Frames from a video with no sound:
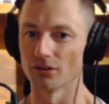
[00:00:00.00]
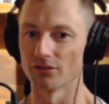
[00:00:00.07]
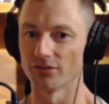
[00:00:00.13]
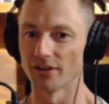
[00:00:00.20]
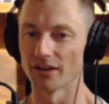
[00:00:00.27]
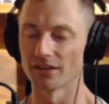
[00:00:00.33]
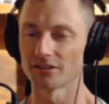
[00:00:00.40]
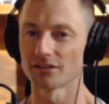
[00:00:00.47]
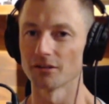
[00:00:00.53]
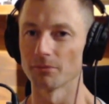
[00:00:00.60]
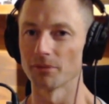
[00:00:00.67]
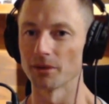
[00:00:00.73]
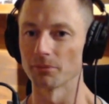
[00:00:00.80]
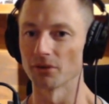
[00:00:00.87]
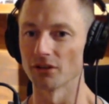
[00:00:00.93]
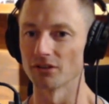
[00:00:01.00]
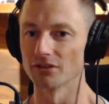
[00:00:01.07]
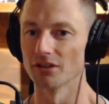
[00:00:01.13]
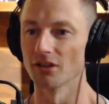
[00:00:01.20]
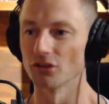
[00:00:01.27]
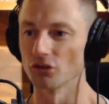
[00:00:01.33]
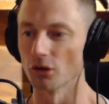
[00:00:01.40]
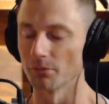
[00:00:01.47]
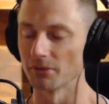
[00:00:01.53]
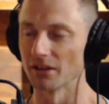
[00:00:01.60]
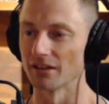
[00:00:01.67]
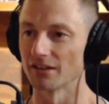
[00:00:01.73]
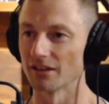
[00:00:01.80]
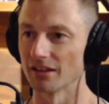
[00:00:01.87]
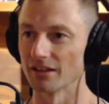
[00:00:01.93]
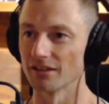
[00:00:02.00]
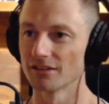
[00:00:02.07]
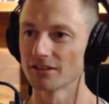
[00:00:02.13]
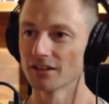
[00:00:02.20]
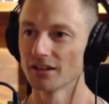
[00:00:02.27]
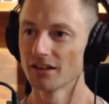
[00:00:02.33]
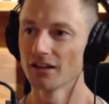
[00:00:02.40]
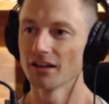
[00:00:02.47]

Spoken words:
lot faster. People are adopting things.